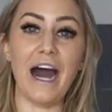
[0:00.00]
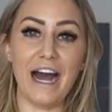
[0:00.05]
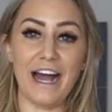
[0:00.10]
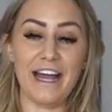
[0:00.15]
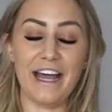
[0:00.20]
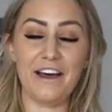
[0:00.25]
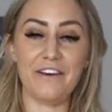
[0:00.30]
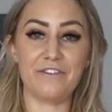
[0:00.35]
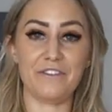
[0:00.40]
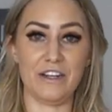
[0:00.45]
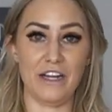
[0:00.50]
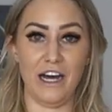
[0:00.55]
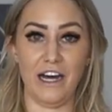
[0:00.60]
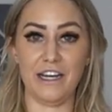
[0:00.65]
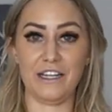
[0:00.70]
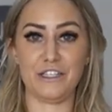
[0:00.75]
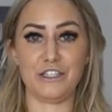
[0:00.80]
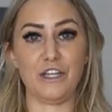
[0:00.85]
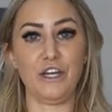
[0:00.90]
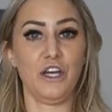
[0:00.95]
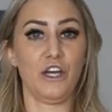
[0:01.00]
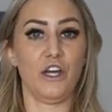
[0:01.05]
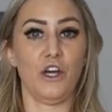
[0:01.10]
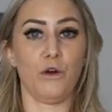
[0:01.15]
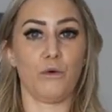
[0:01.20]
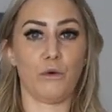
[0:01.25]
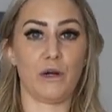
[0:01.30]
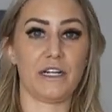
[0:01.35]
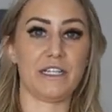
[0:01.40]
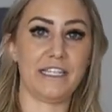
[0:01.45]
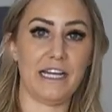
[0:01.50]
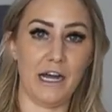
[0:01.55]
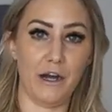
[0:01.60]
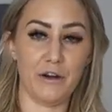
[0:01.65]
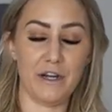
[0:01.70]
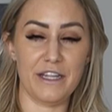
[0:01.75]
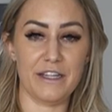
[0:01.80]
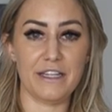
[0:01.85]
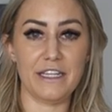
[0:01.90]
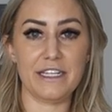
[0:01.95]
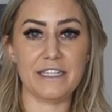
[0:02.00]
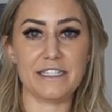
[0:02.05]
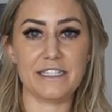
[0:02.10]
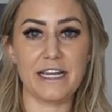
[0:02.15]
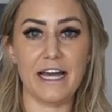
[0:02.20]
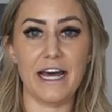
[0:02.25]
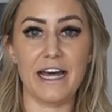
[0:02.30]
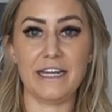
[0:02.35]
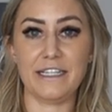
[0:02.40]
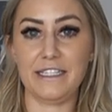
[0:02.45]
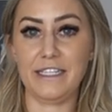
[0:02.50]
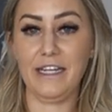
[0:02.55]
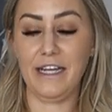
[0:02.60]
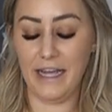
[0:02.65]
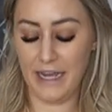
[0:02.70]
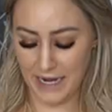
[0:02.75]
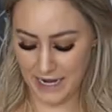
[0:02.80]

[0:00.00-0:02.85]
I have not worked out in these yet.